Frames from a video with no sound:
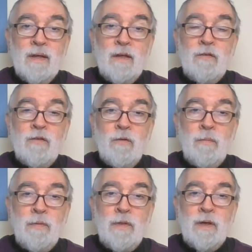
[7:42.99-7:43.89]
It's
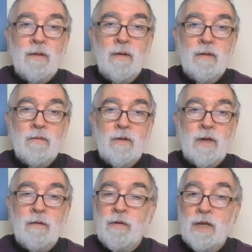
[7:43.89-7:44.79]
something to
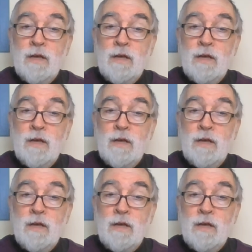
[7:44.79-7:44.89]
give an